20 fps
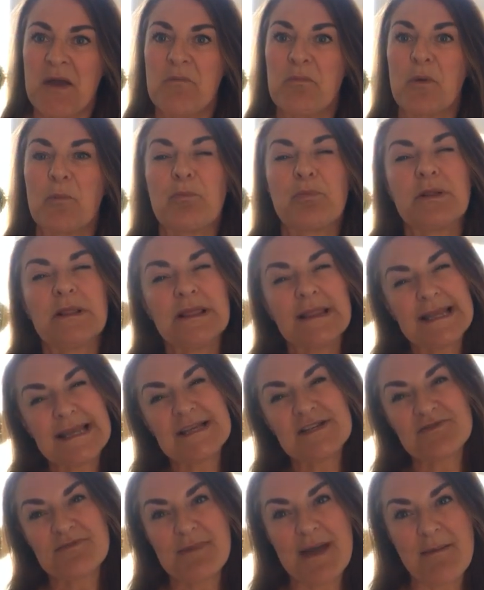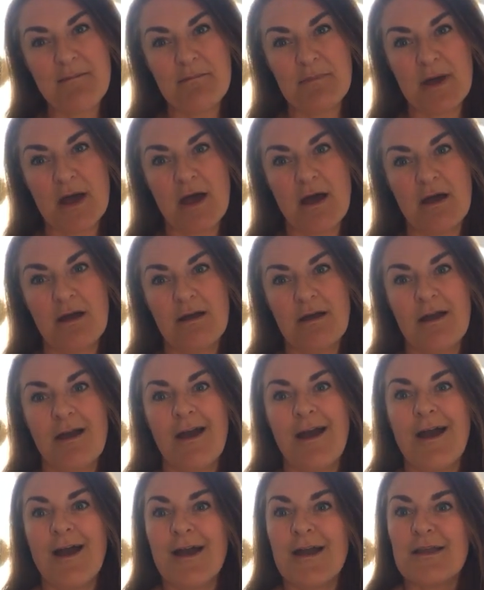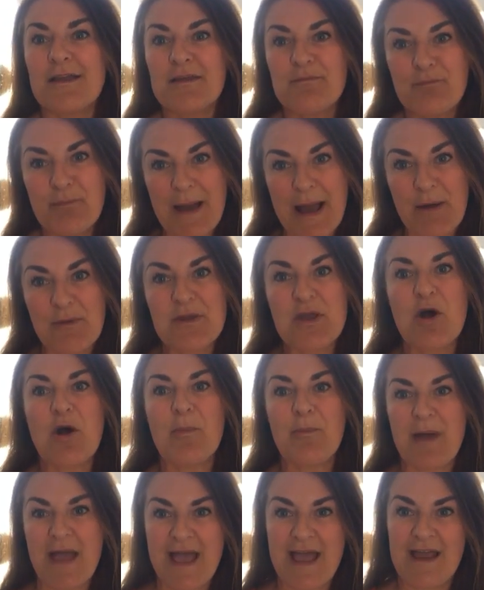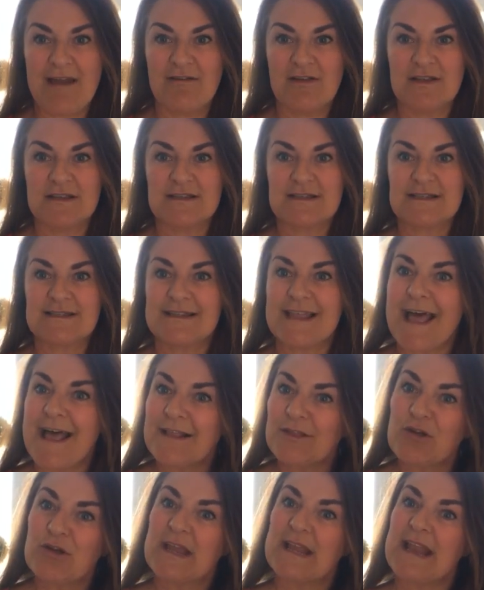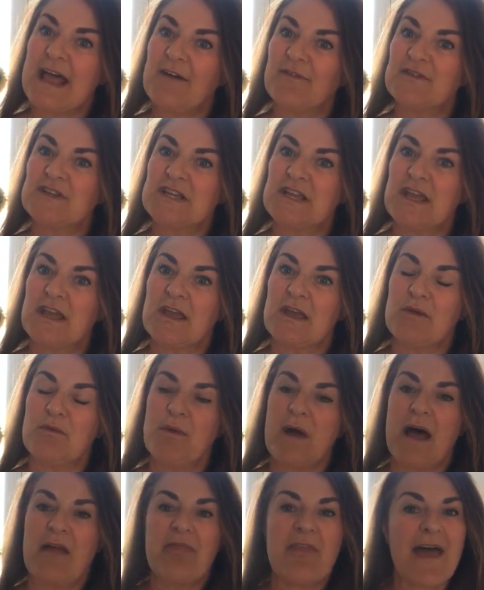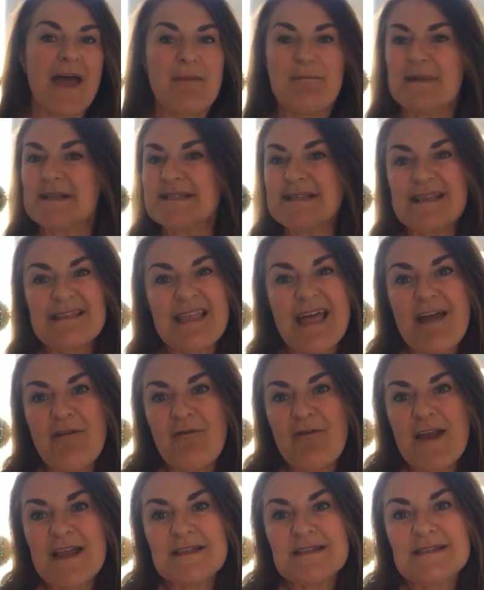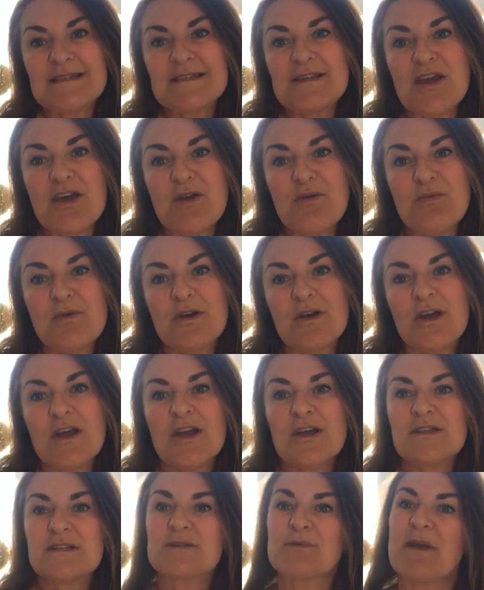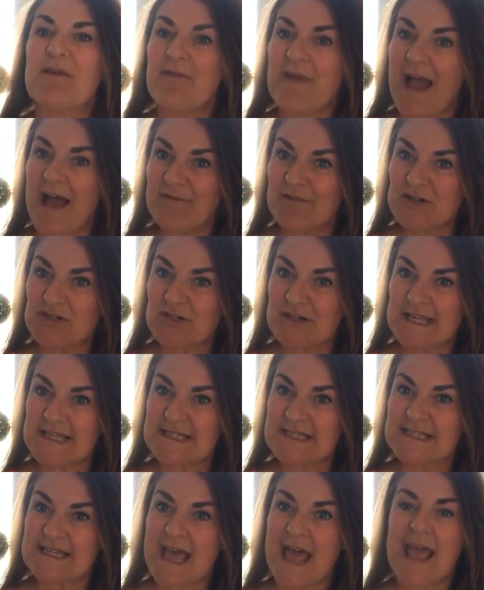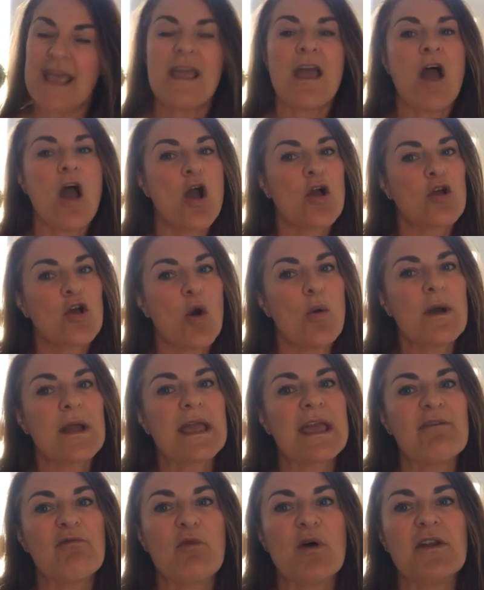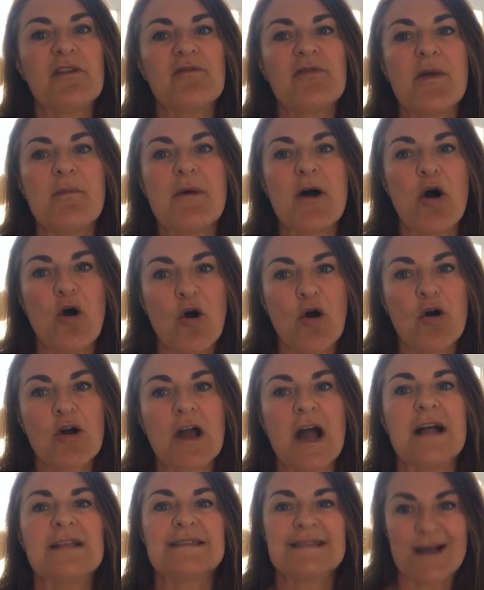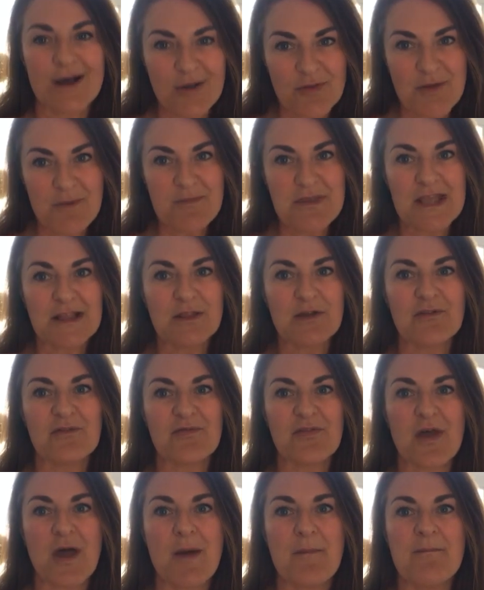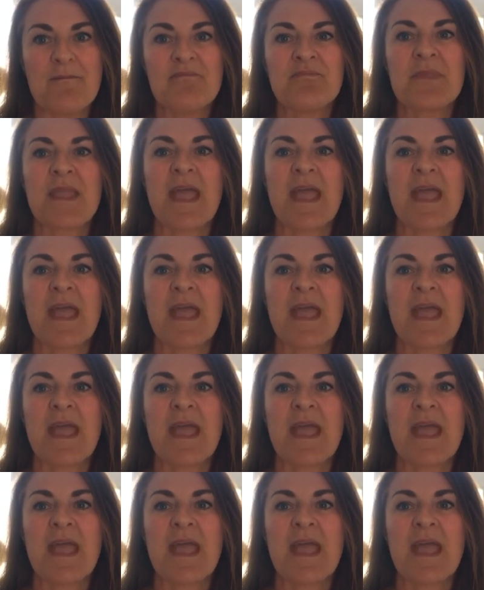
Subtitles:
But please remember about your parents. They're looking after you and they're missing their friends too. So if you haven't done it today, go and give one of them a hug. Tell them that you love them.